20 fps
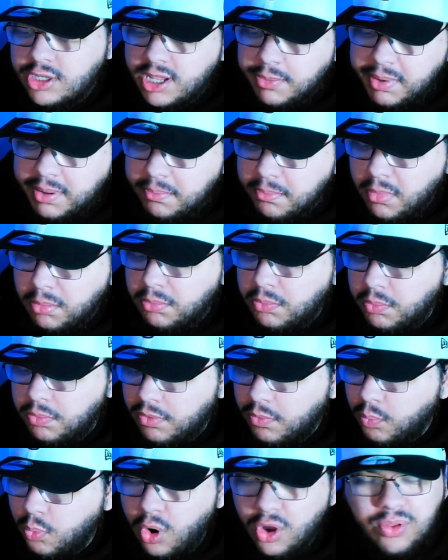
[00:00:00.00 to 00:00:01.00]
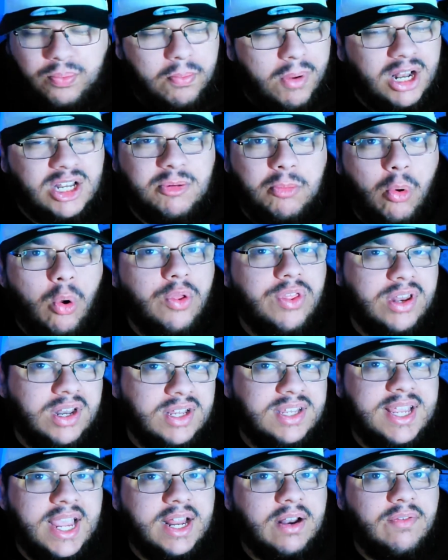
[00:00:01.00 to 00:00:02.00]
going to be worth much more than a
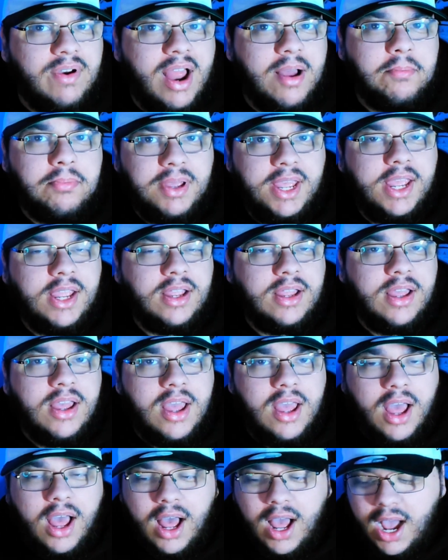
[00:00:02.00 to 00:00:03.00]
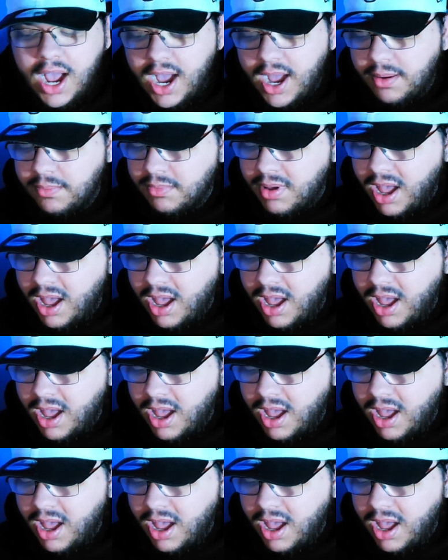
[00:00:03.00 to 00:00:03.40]
second round pick. Um,